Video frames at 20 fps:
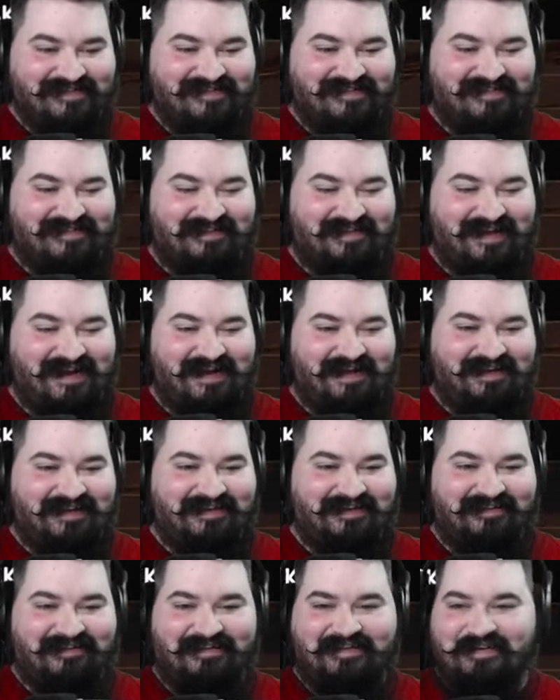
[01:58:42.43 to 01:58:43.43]

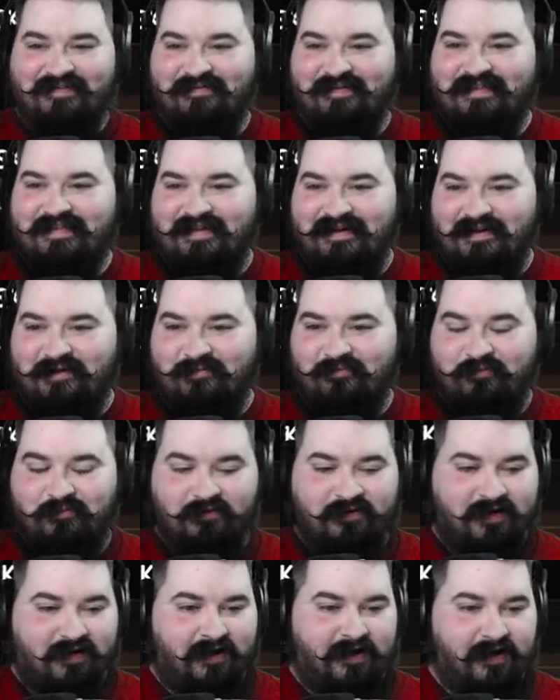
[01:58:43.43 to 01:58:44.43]
slacking a little bit there.
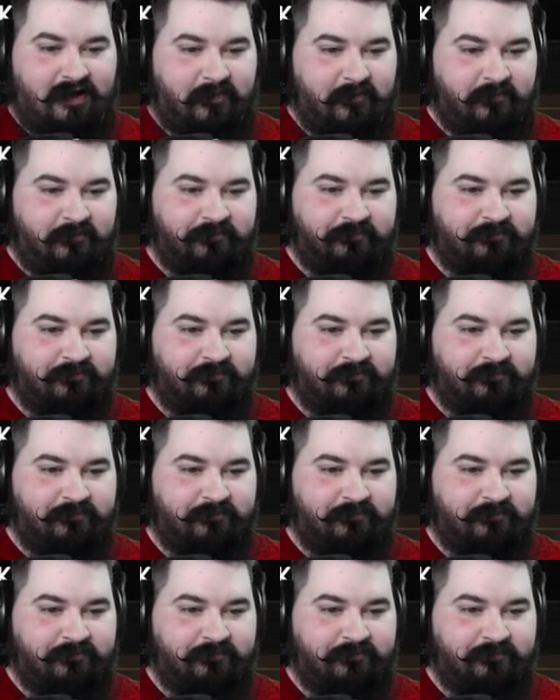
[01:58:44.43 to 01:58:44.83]
Poor guy